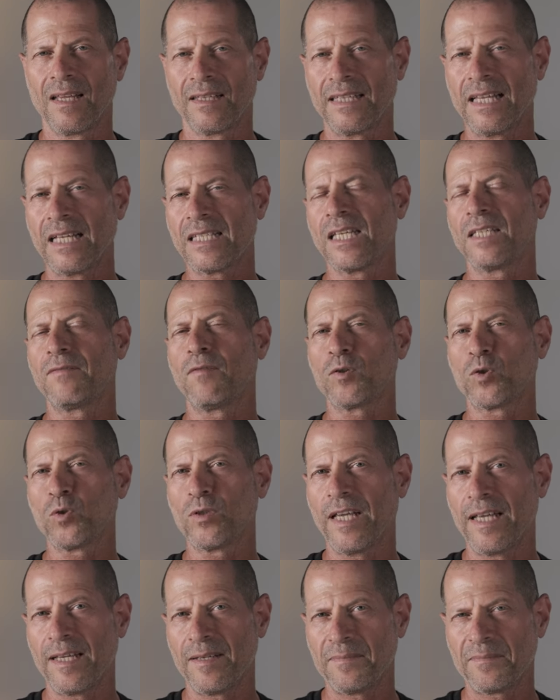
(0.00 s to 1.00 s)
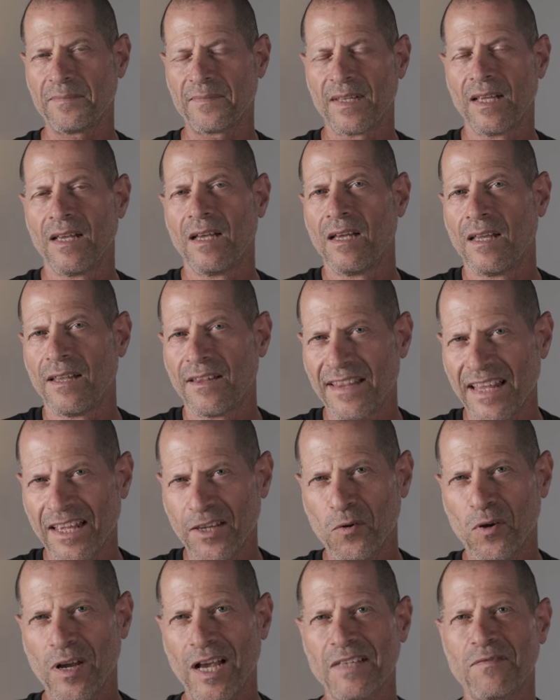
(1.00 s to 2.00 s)
That's it for today. Thank
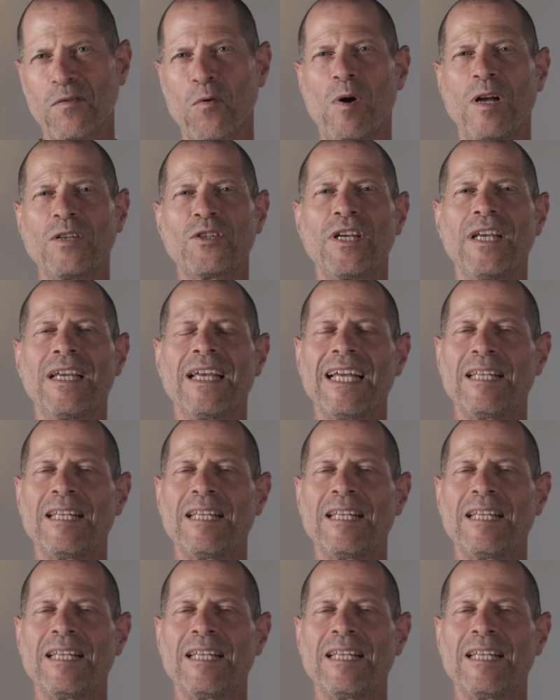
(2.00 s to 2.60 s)
you guys for watching